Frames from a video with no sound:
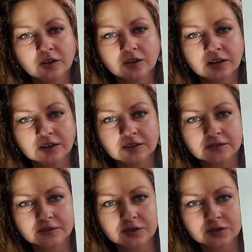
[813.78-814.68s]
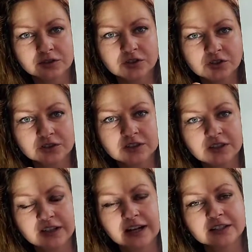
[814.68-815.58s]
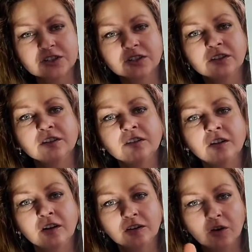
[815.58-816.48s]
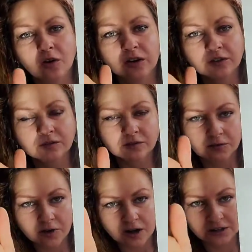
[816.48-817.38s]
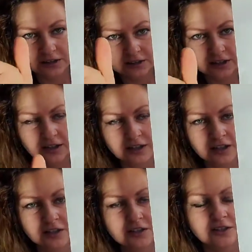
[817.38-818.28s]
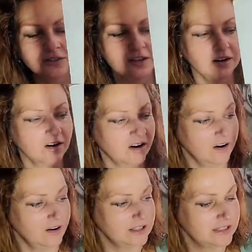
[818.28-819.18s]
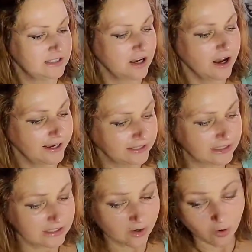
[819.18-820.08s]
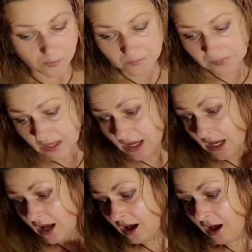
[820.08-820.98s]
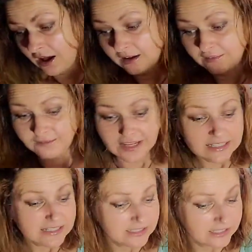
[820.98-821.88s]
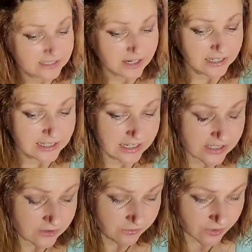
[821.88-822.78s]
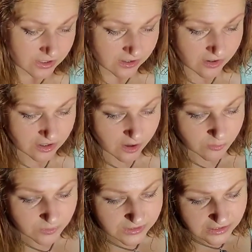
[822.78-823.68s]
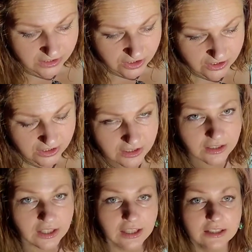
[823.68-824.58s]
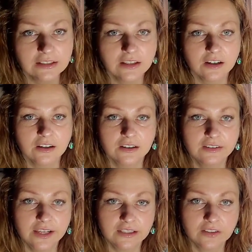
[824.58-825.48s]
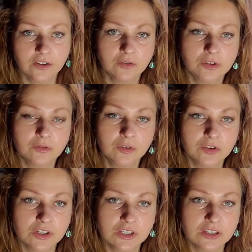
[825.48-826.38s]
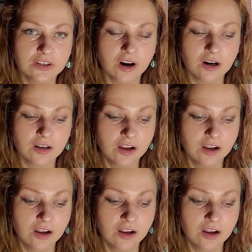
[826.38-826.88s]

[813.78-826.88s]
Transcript: kind of turned to direction going farther to the side. So that's it, I guess, for the composition. And then we will just start